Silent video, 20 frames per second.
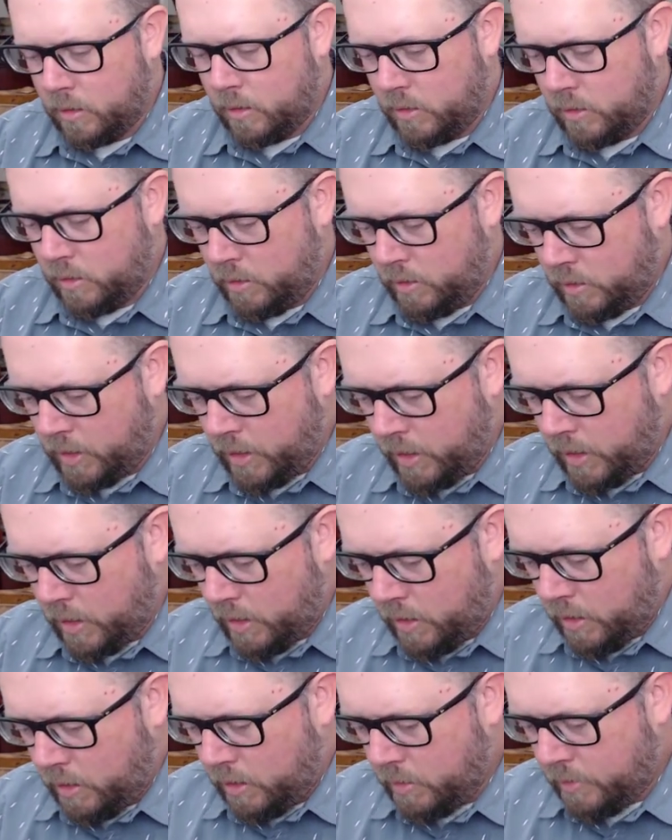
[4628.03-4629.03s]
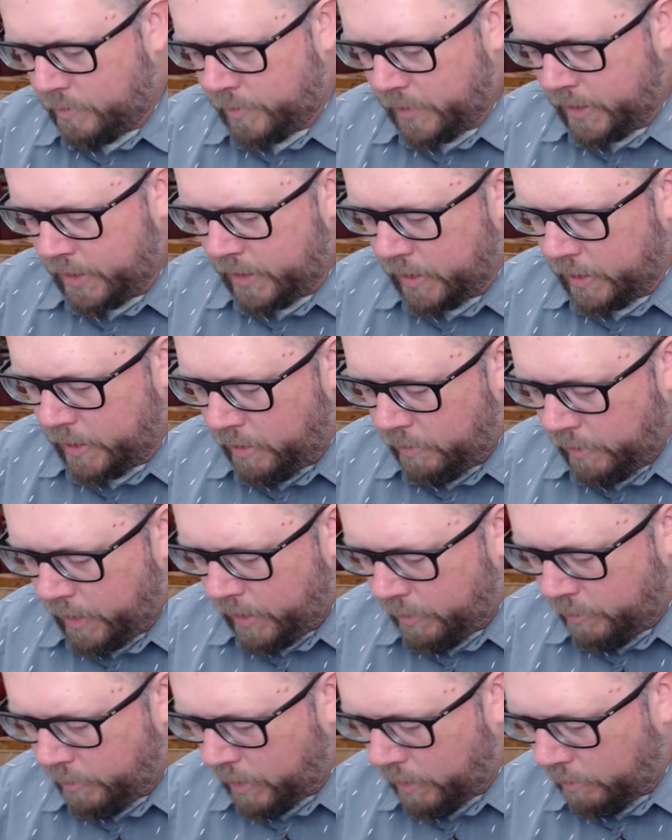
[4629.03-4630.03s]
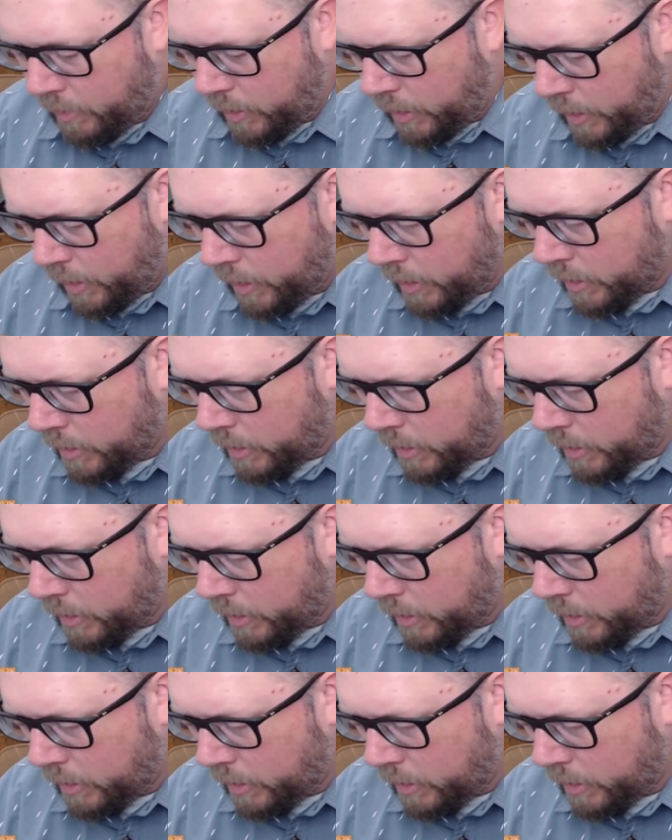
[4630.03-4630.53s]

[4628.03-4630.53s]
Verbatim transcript: In there, but it could go anywhere really.